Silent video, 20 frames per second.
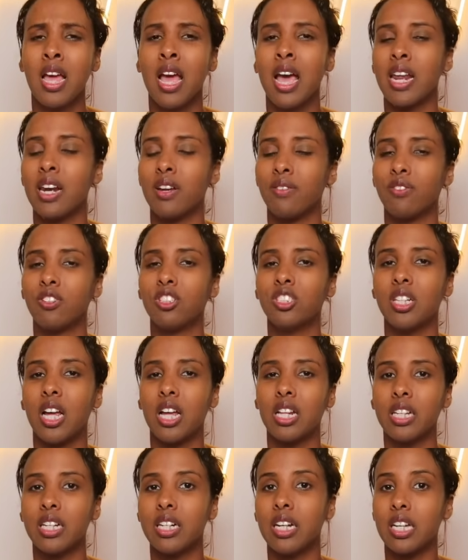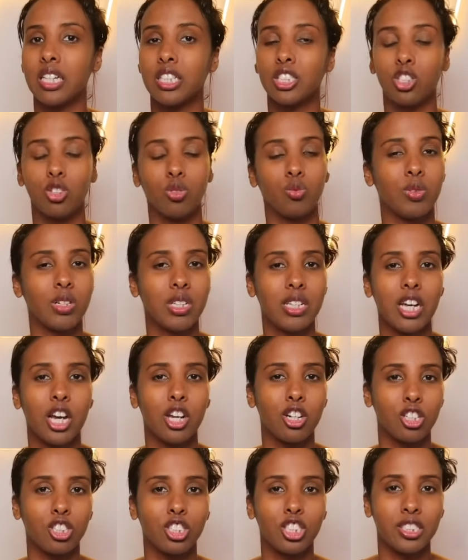And at first, Elena isn't really
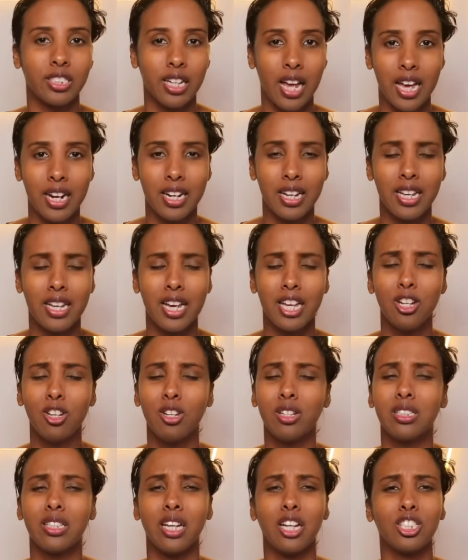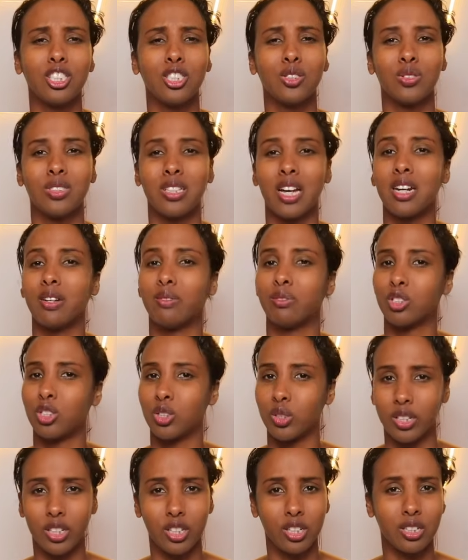understanding. And you could tell she was kind of
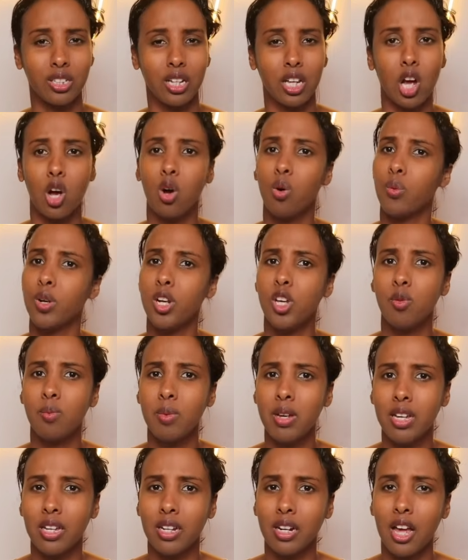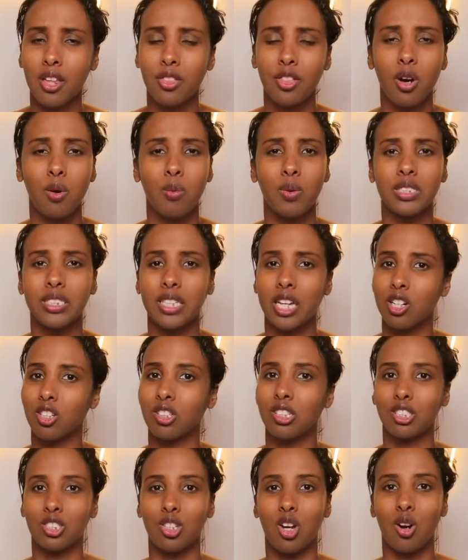triggered, like, oh, what do you mean? I thought we
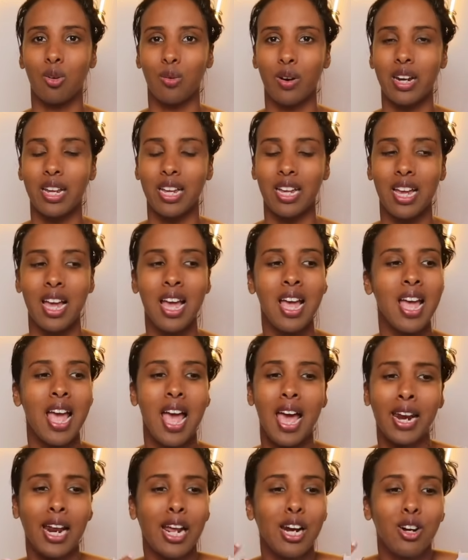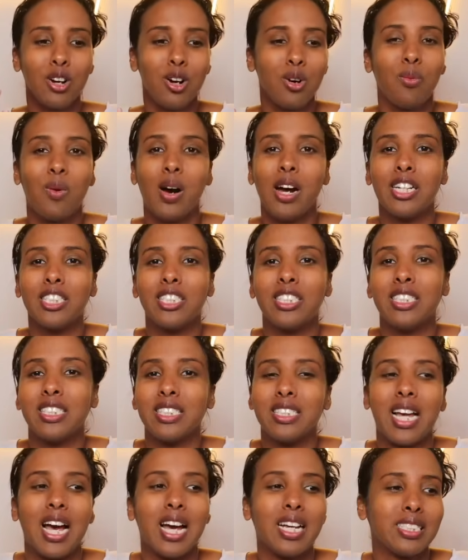settled this already. And I don't know why she
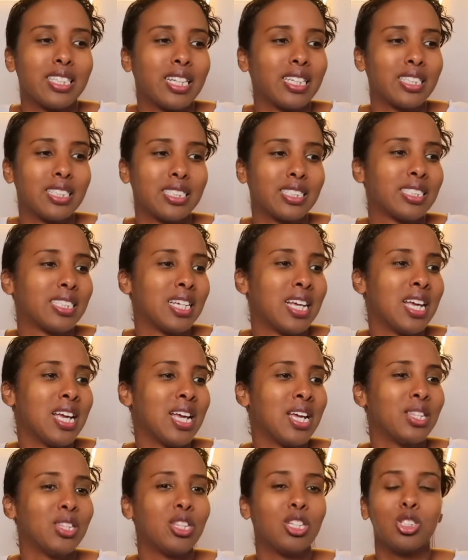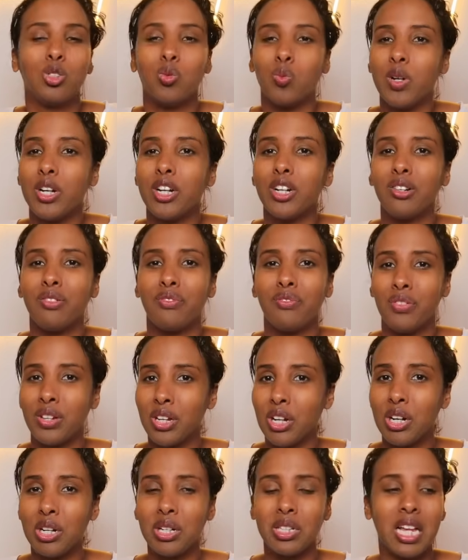just has like this this weird
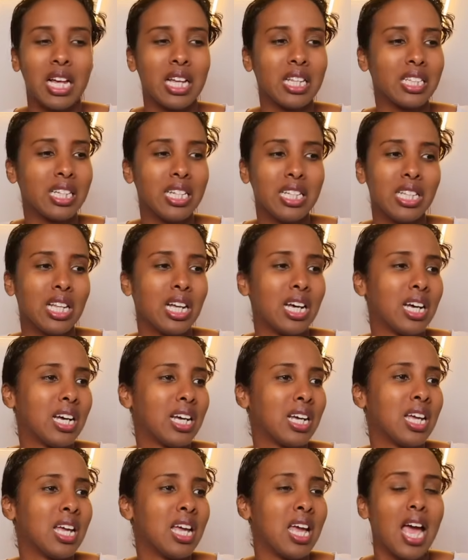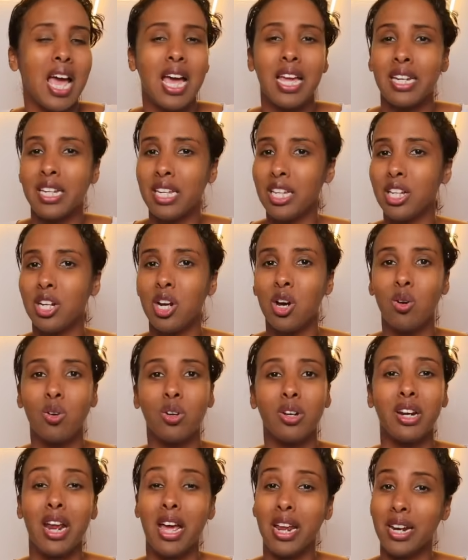fear that Lila and Nino could